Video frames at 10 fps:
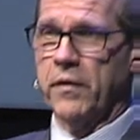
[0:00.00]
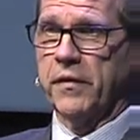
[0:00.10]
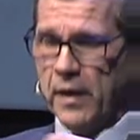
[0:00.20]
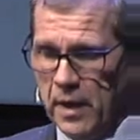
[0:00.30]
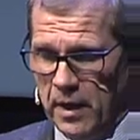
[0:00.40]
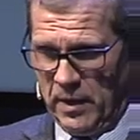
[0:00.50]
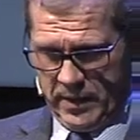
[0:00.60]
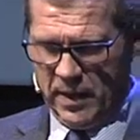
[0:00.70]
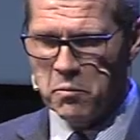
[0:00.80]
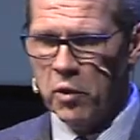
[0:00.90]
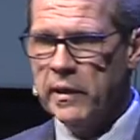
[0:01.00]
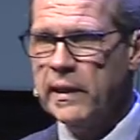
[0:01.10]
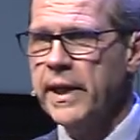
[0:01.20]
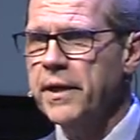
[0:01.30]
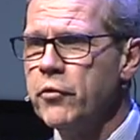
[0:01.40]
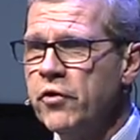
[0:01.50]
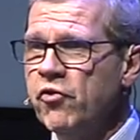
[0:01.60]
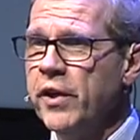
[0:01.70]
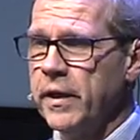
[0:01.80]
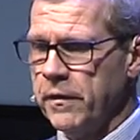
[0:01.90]
this model,
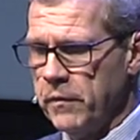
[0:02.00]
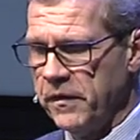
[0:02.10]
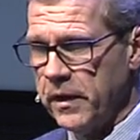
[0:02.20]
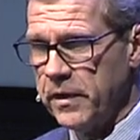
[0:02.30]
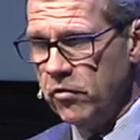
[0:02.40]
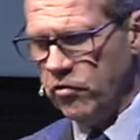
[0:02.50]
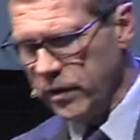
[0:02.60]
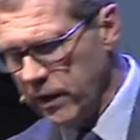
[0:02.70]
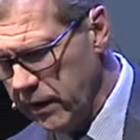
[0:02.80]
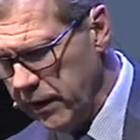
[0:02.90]
enriching it with additional